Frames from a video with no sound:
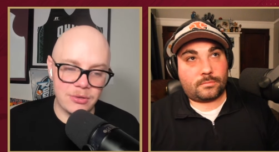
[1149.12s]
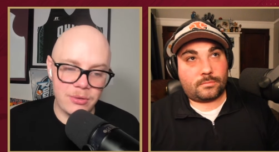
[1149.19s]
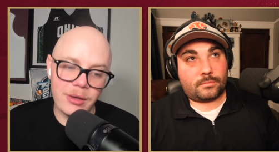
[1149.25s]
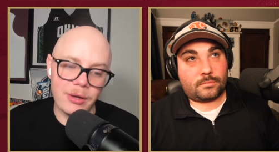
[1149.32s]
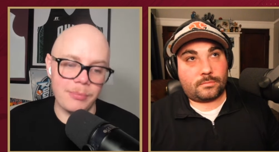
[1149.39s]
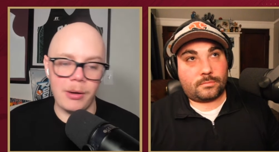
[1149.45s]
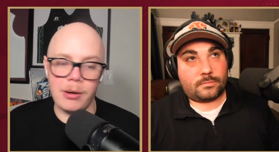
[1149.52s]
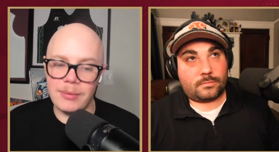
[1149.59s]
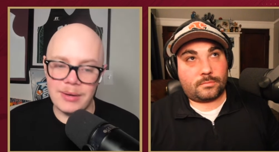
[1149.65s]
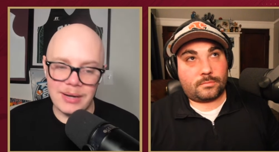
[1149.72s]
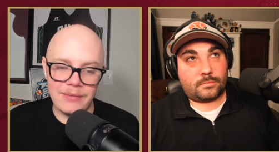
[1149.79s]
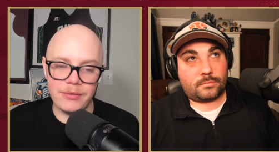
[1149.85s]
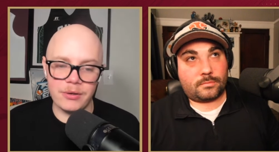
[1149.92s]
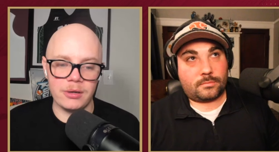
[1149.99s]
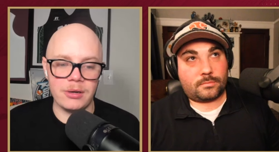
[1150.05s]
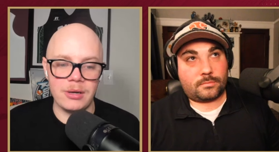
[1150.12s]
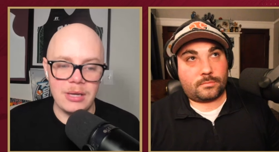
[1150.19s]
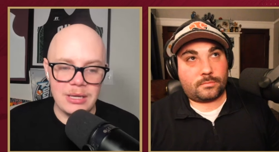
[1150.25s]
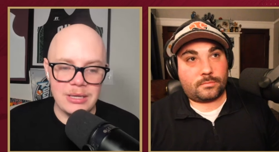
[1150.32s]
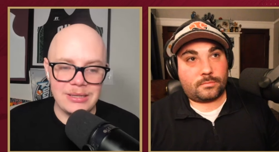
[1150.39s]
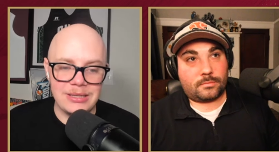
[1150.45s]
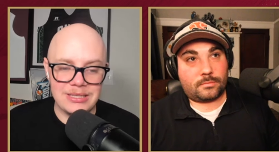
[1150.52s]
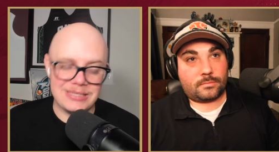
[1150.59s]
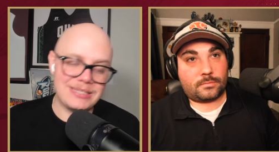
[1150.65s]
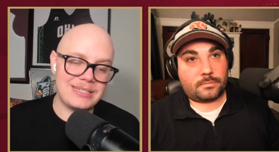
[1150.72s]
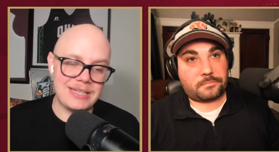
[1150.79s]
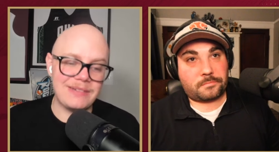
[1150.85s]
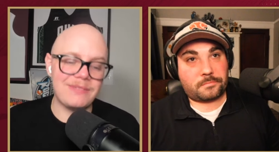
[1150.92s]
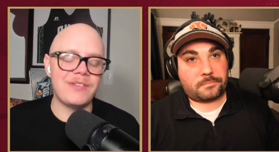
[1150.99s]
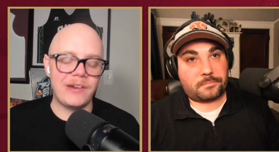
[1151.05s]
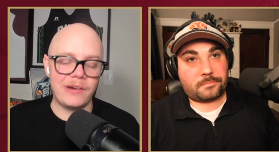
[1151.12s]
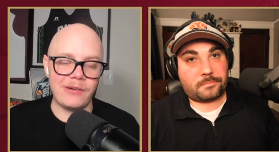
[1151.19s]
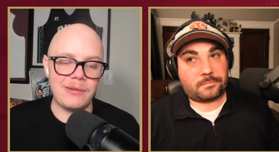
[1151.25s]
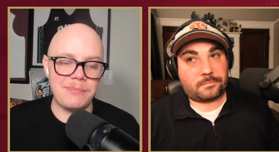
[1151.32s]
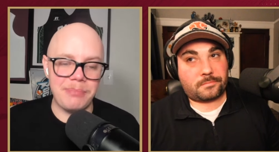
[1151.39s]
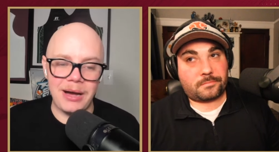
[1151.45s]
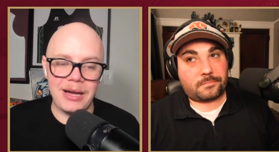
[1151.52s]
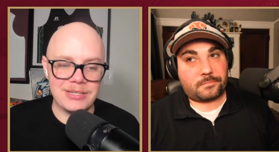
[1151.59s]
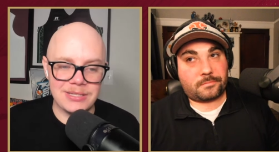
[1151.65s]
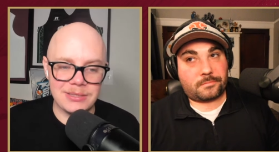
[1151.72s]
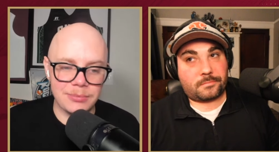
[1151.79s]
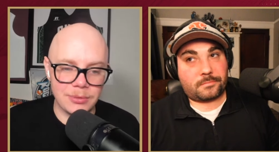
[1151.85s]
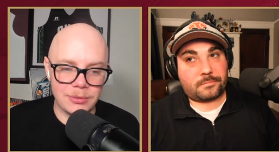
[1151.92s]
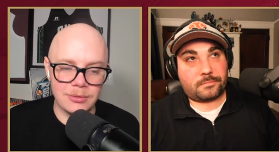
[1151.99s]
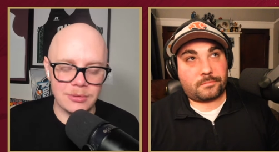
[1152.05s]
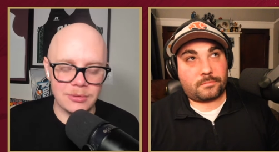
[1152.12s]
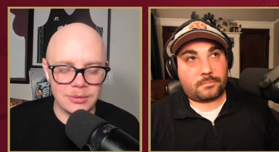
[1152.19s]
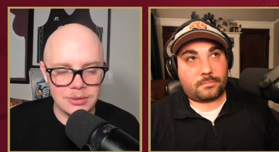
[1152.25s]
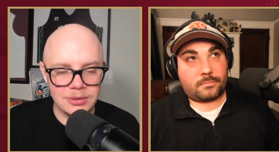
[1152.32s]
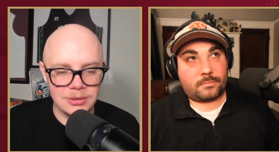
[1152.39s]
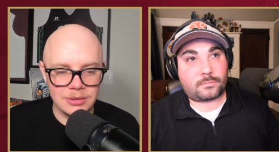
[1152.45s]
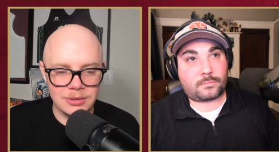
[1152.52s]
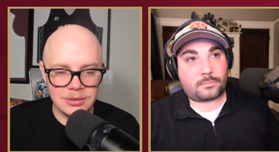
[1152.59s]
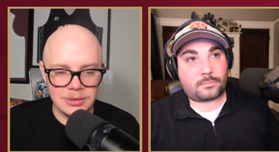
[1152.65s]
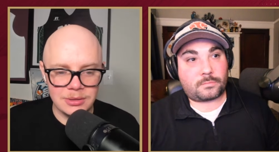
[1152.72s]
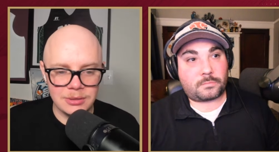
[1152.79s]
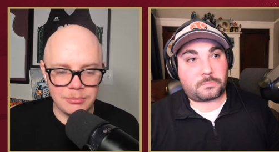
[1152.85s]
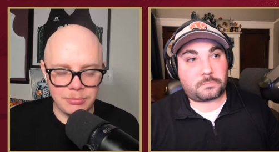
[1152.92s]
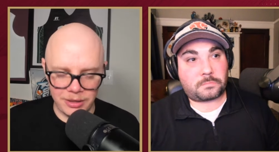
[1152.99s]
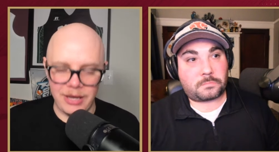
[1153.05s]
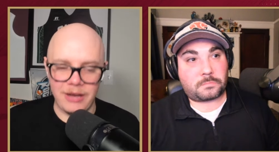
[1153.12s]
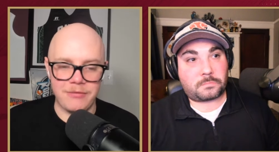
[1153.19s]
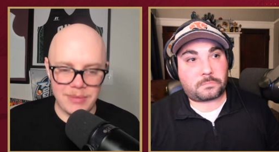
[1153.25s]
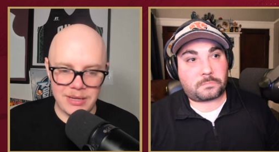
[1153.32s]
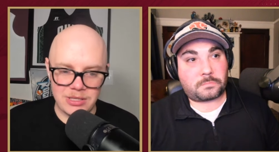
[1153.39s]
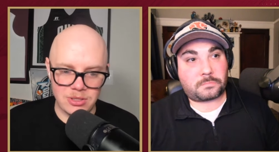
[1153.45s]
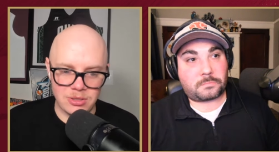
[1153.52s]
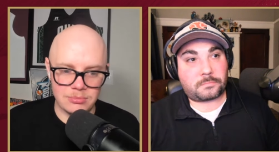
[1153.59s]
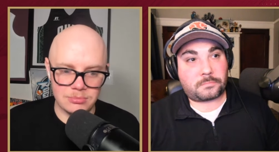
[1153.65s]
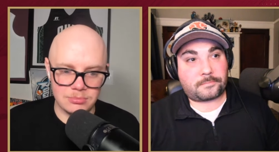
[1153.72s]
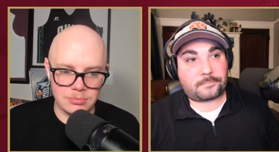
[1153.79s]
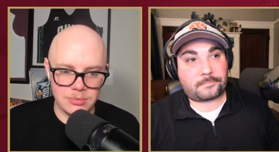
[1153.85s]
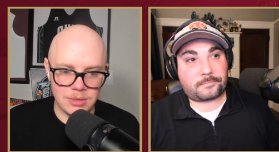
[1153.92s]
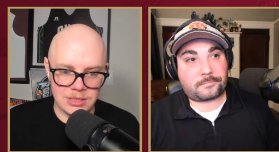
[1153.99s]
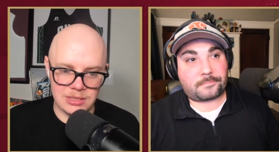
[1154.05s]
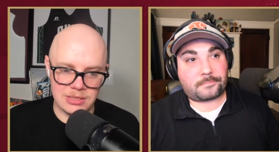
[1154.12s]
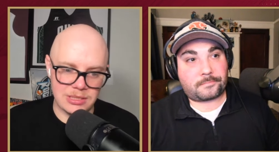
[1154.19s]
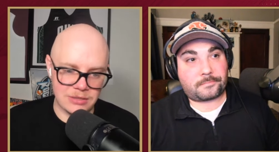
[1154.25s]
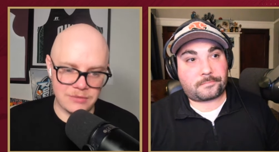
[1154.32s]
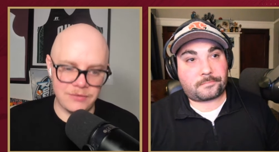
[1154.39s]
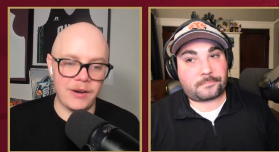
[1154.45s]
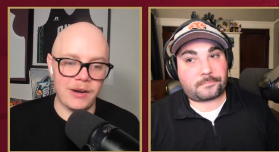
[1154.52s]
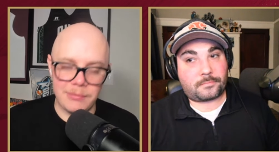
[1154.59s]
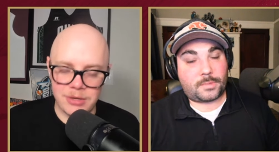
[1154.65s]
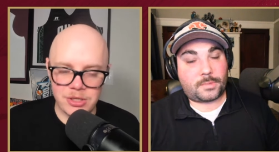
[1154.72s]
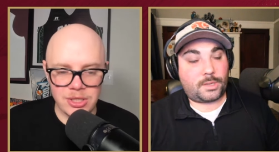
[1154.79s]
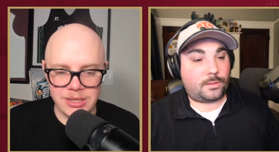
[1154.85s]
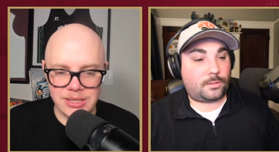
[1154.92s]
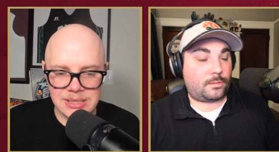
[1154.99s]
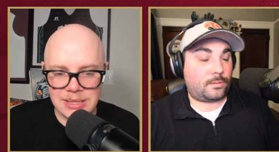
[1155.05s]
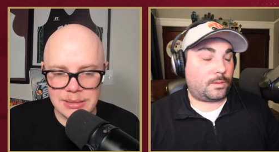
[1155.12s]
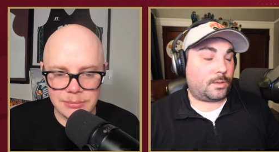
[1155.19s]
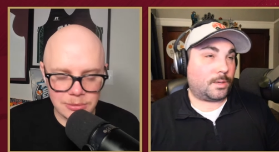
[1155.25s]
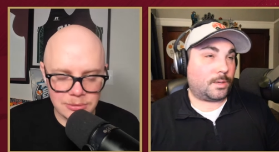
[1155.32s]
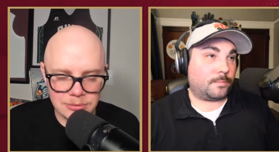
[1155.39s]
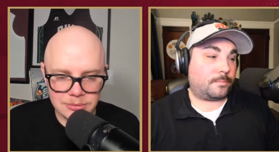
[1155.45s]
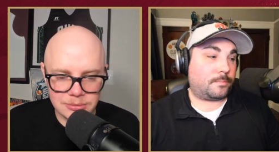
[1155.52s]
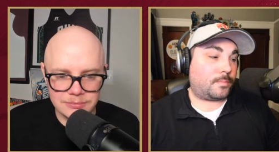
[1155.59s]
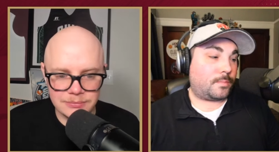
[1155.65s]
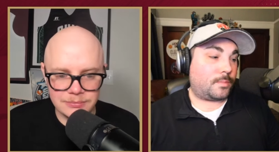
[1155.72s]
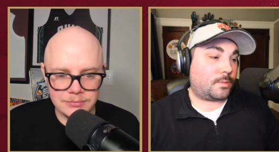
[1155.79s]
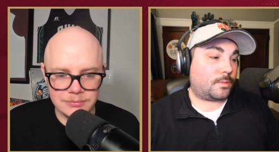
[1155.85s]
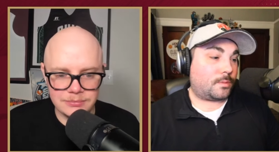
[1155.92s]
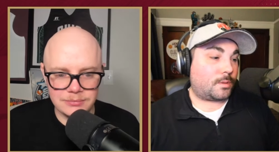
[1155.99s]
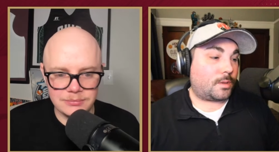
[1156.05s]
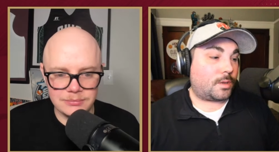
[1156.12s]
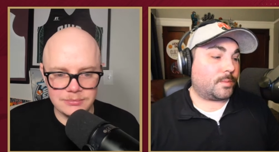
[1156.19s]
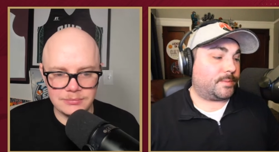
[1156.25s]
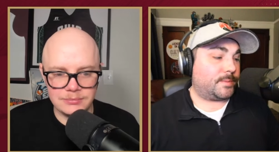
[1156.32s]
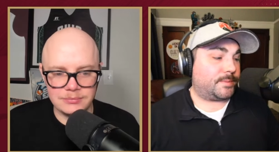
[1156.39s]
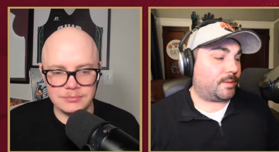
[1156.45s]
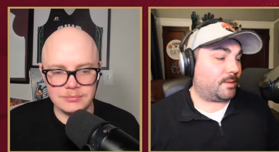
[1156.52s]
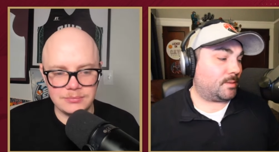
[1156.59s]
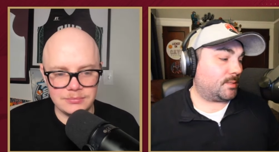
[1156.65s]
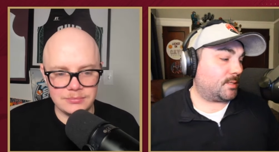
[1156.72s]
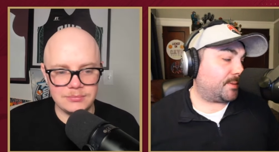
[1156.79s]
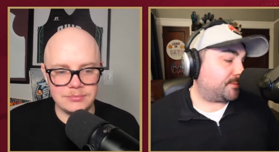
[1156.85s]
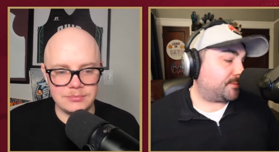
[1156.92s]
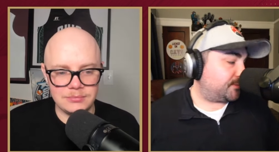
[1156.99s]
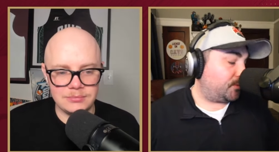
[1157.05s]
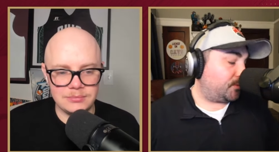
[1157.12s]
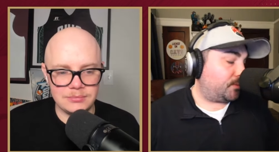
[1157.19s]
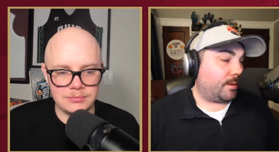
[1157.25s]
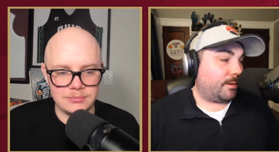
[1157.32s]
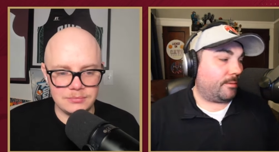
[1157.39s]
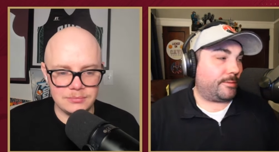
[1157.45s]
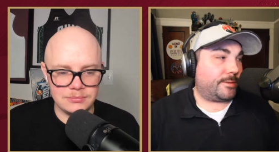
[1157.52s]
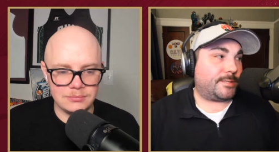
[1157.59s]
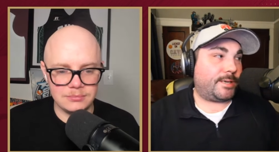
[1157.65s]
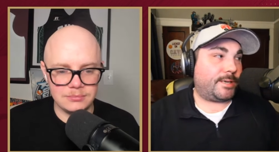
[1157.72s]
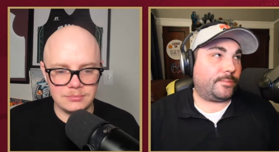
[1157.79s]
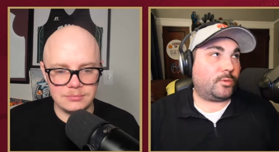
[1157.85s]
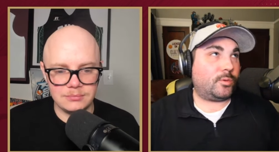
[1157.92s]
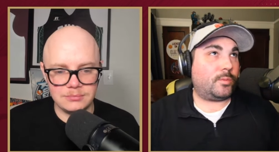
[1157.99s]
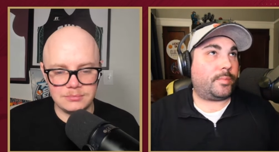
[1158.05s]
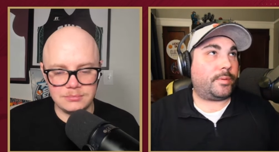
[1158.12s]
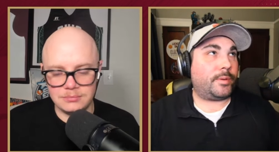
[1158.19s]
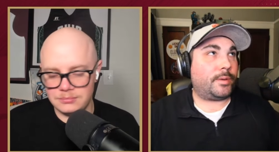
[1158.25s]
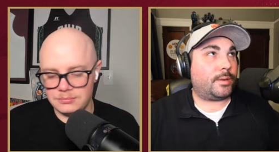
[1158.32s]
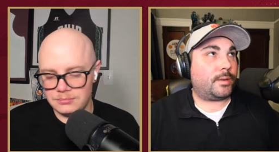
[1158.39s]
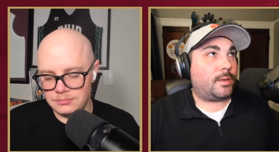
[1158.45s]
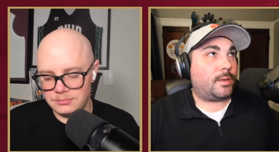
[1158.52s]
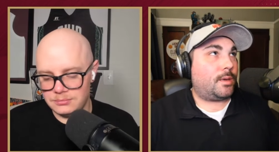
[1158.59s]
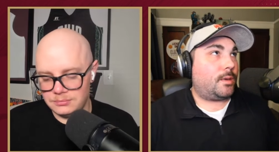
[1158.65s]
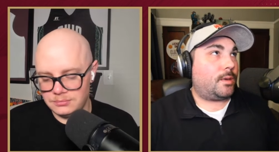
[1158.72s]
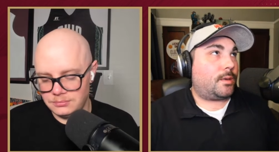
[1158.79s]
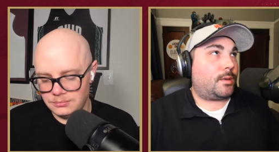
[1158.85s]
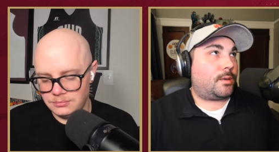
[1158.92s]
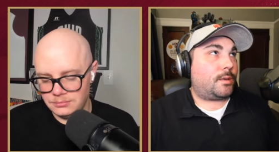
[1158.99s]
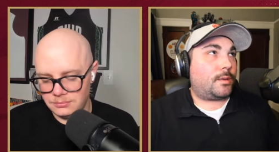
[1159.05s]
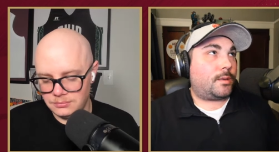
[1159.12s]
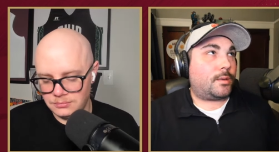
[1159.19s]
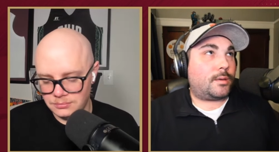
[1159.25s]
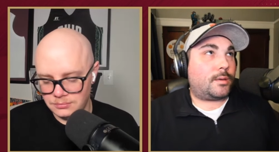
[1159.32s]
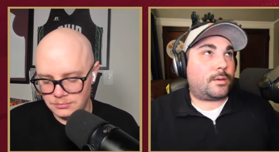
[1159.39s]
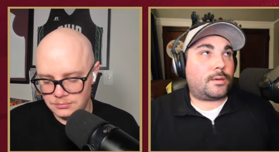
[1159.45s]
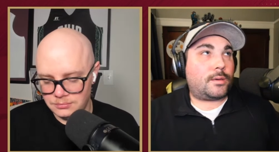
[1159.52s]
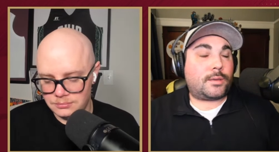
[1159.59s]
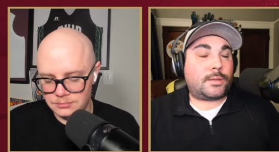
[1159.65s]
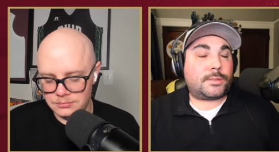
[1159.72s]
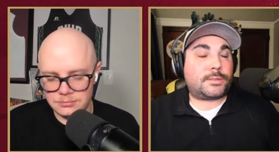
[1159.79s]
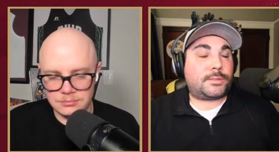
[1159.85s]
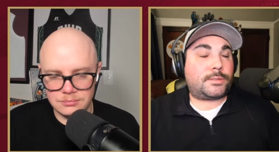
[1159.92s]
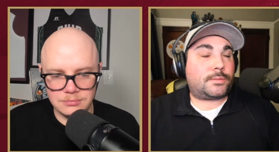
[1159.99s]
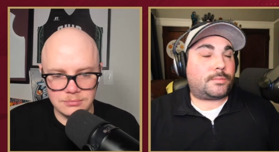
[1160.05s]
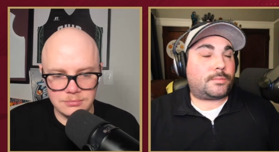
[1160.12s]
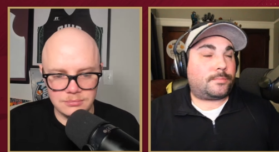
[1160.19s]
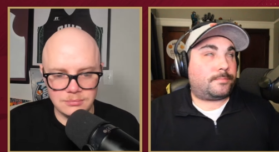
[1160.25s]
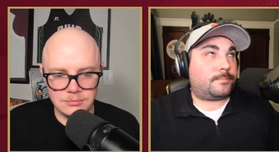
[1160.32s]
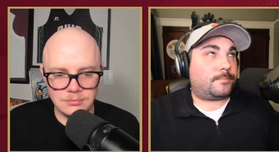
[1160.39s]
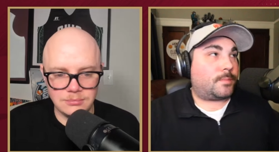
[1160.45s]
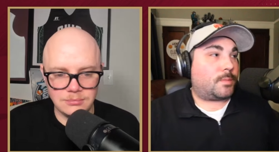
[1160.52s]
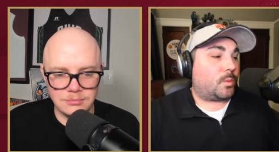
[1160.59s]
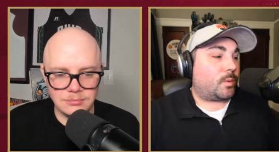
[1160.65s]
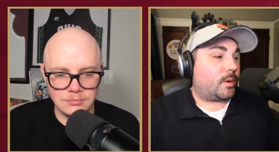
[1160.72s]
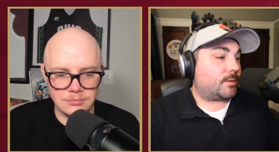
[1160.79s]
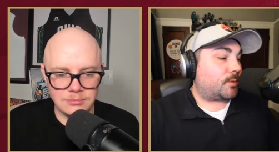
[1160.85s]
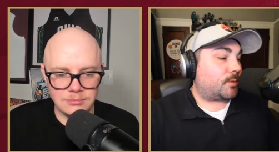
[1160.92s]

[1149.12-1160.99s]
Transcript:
Speaker 1: to do their part, whatever. This is a very possible playoff matchup. It's, it's very much on
Speaker 2: yeah. the table. Oh, it's absolutely on the table, but to what I was trying to